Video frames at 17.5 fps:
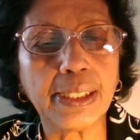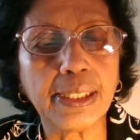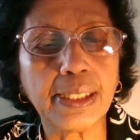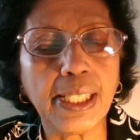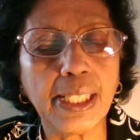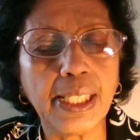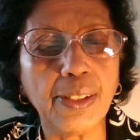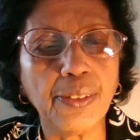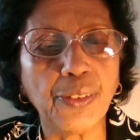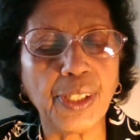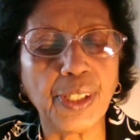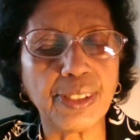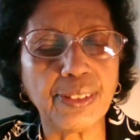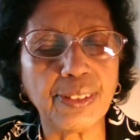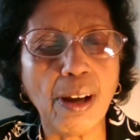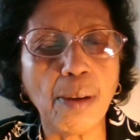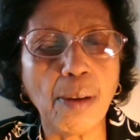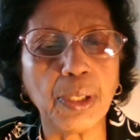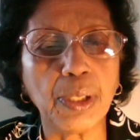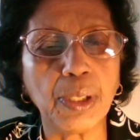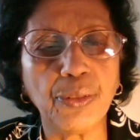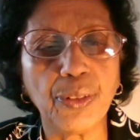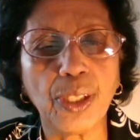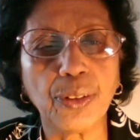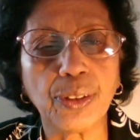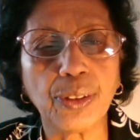Say, for example,
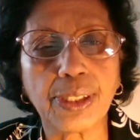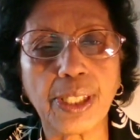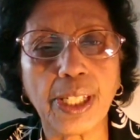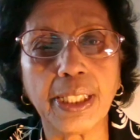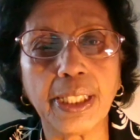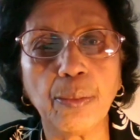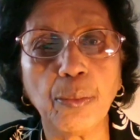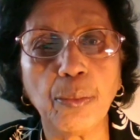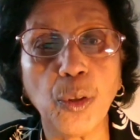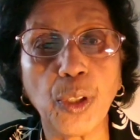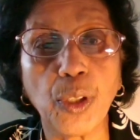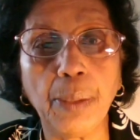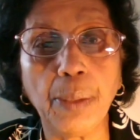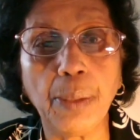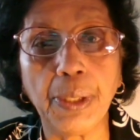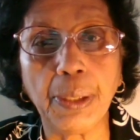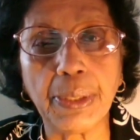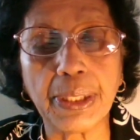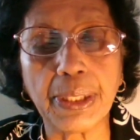if you are starting a bookkeeping